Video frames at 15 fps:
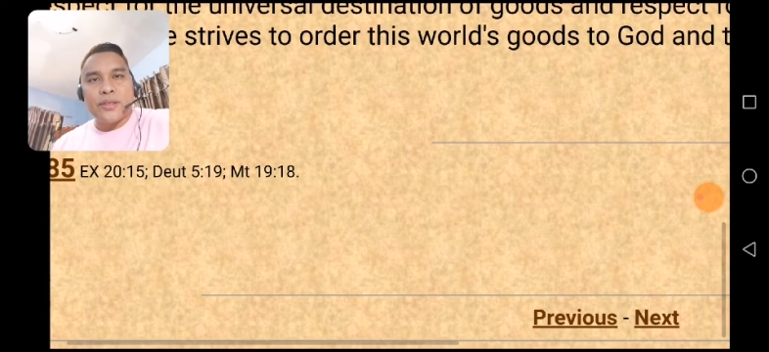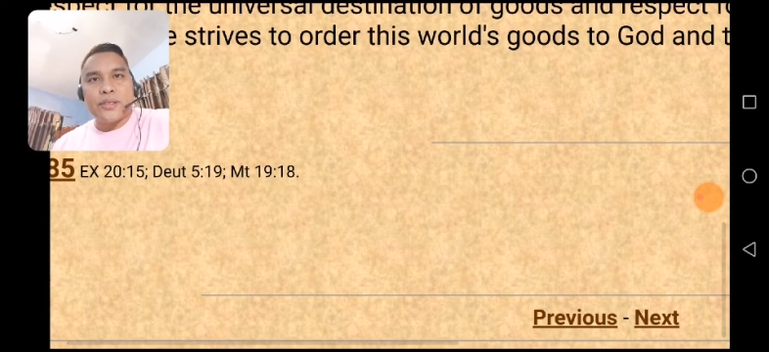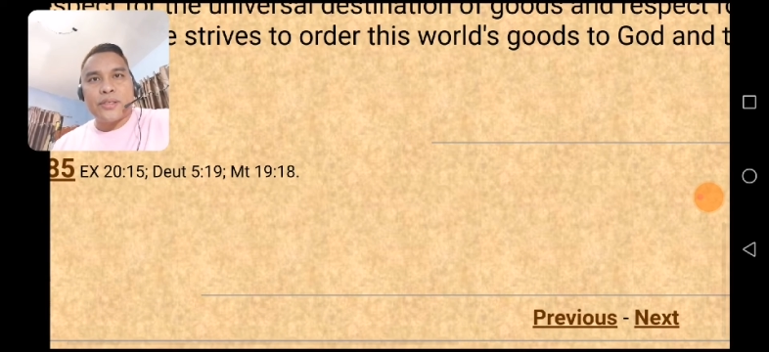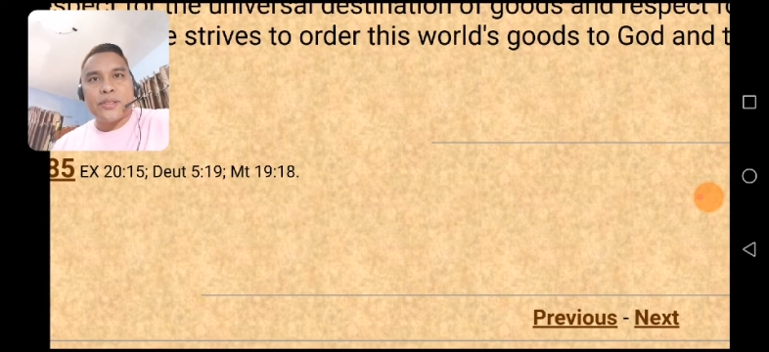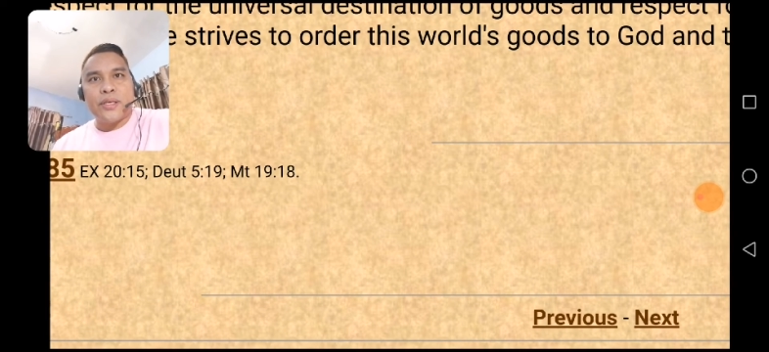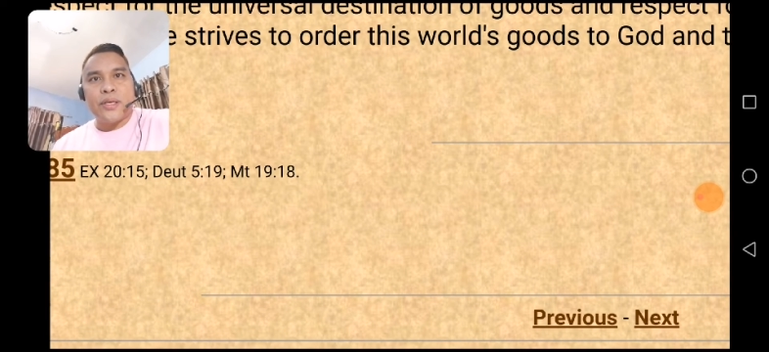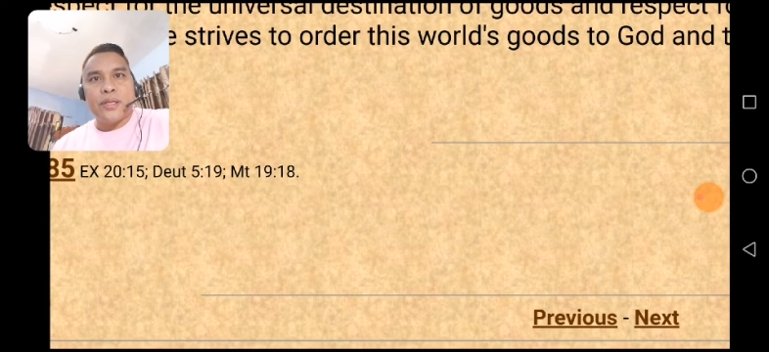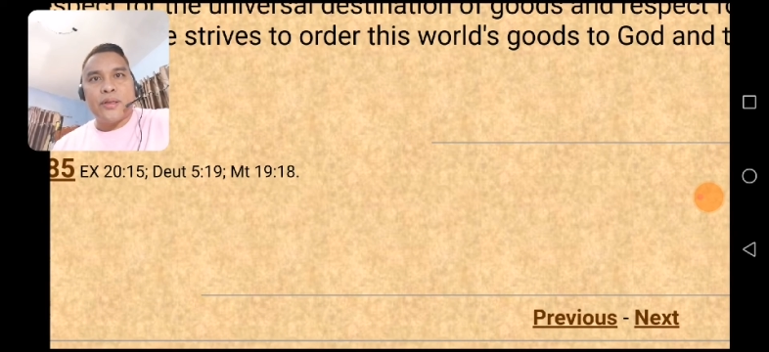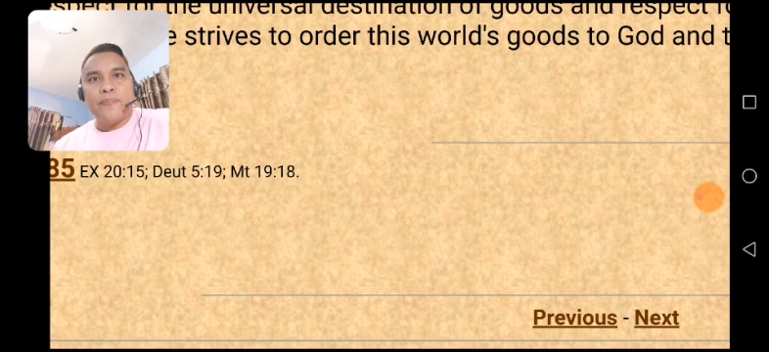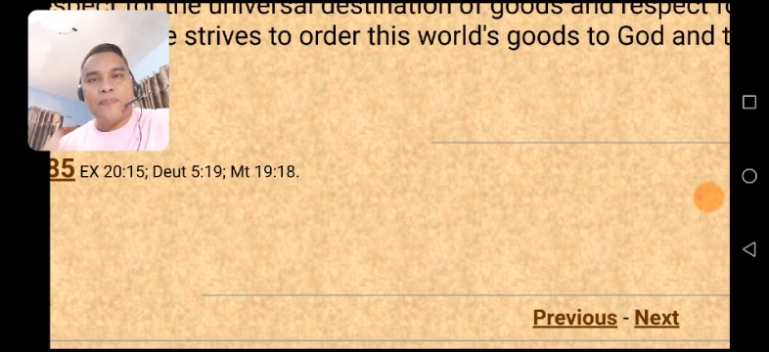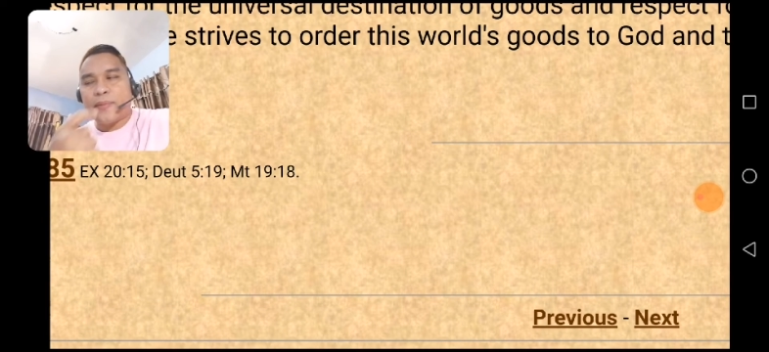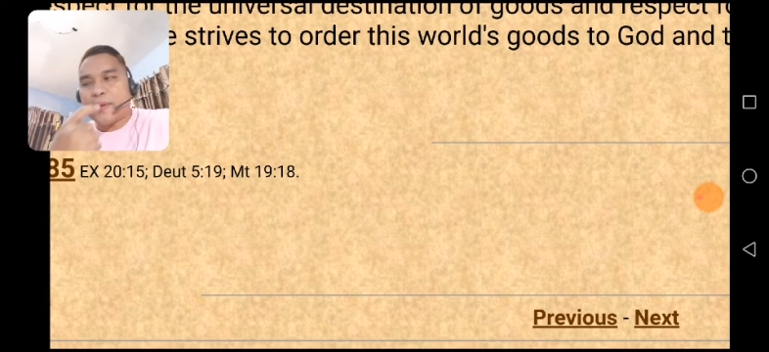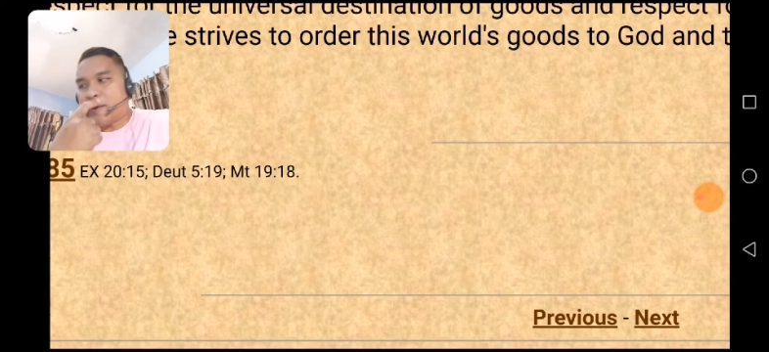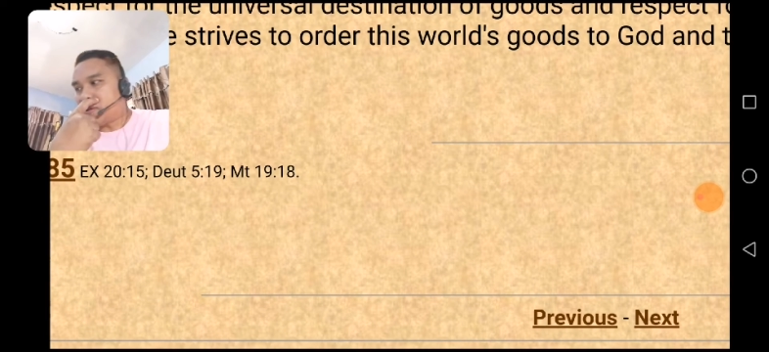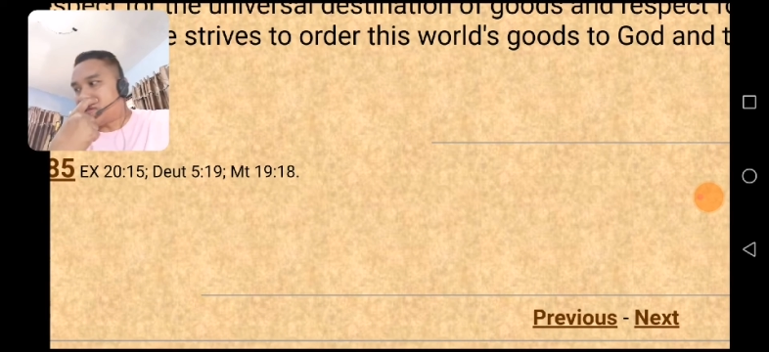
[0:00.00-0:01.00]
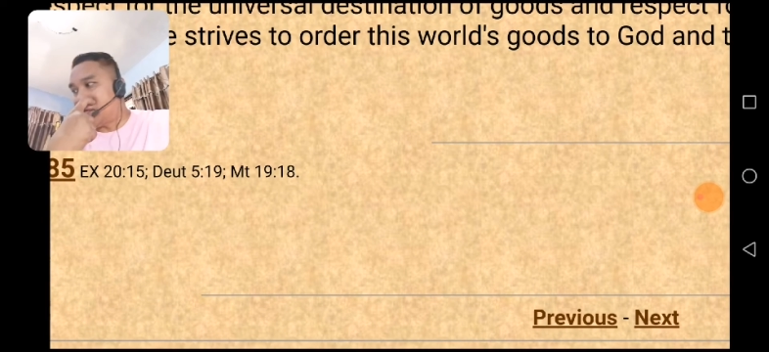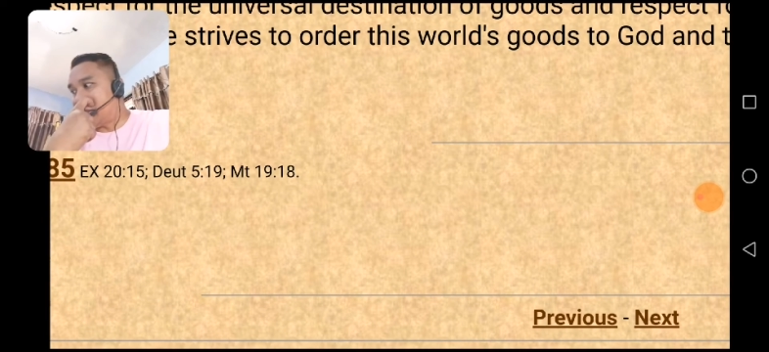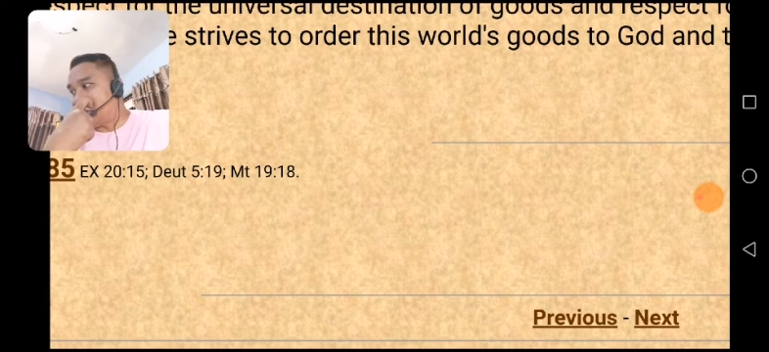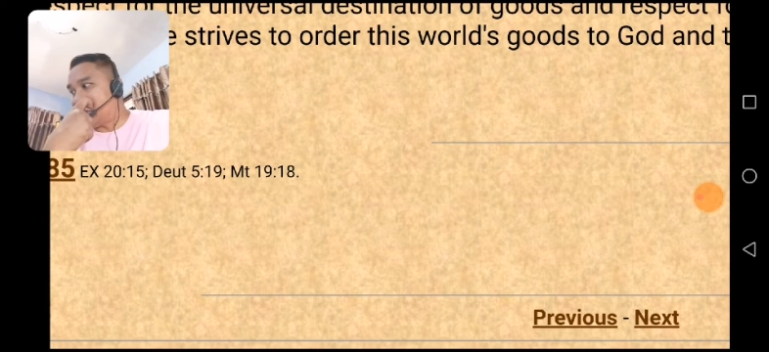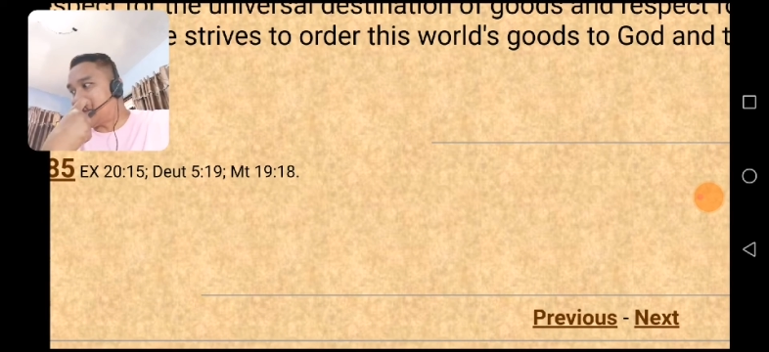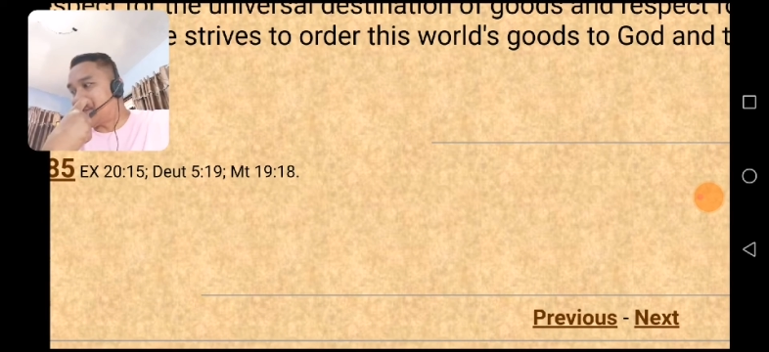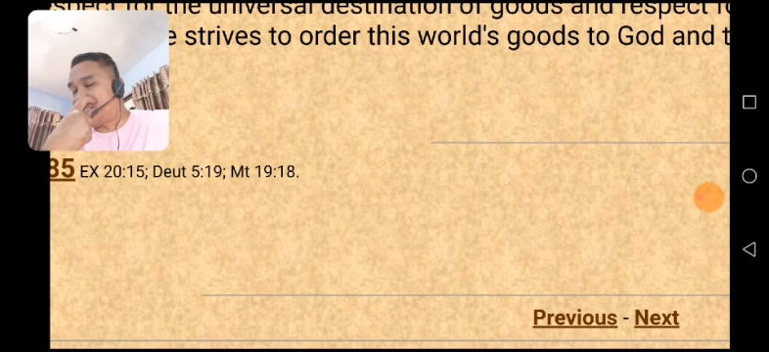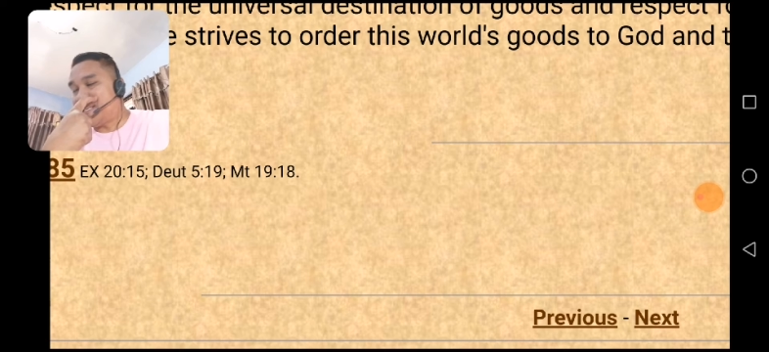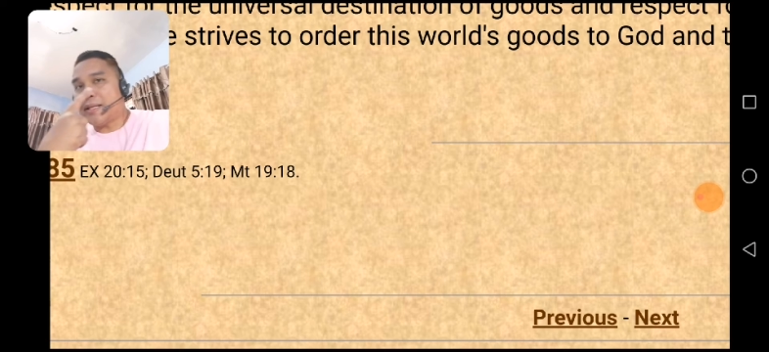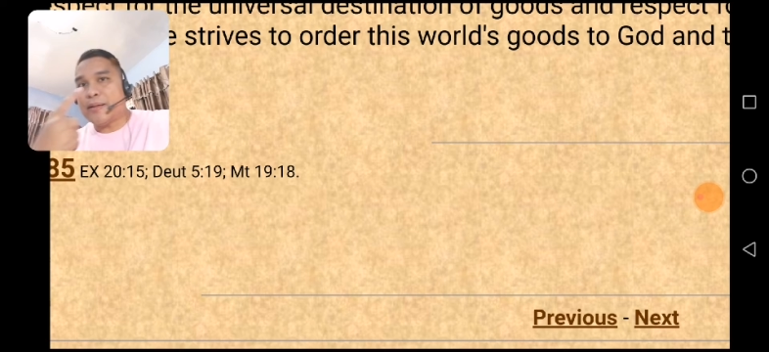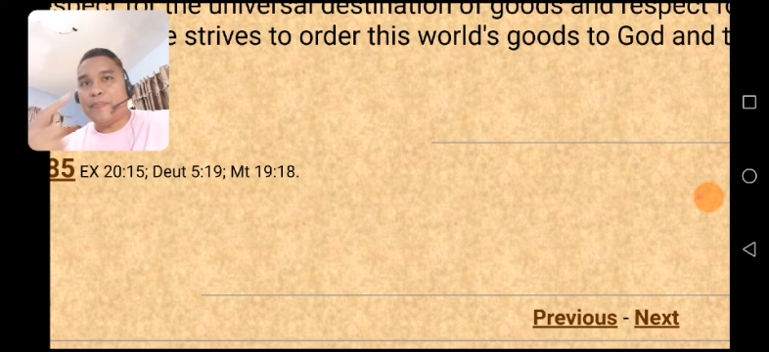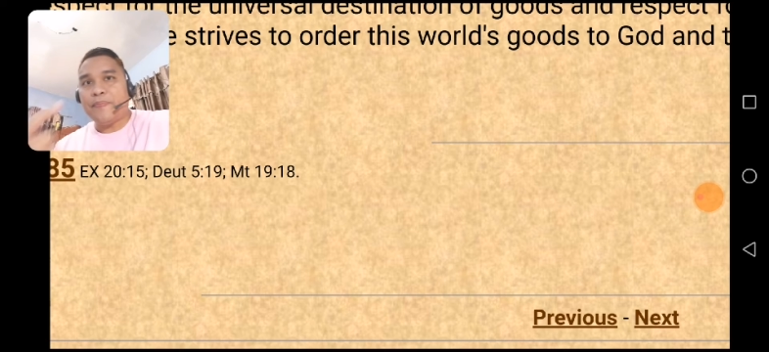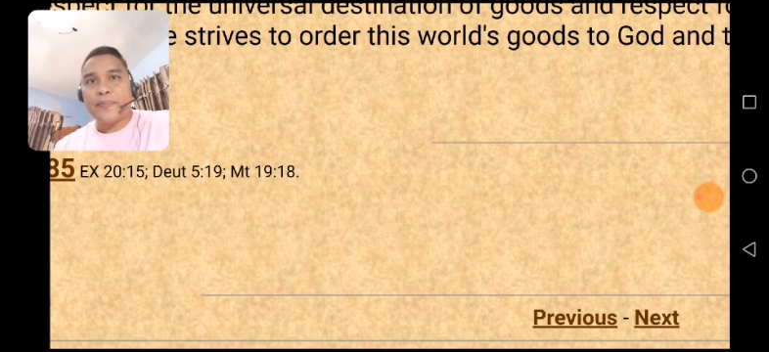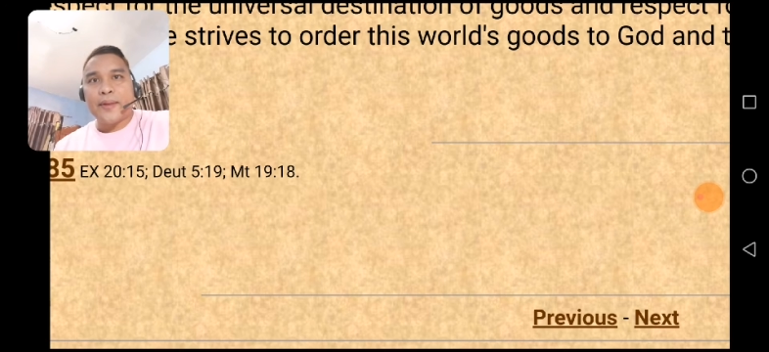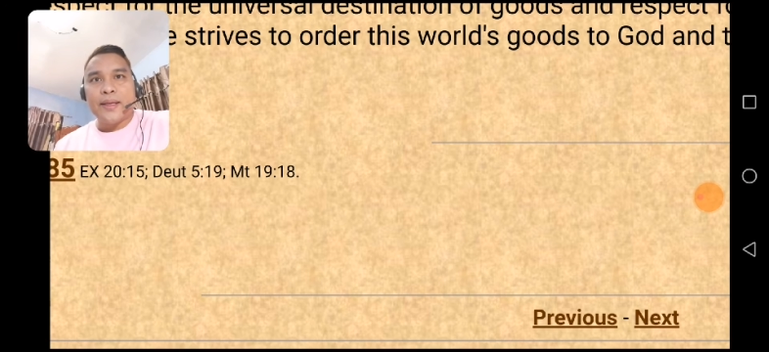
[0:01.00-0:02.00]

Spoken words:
steal, you shall not steal.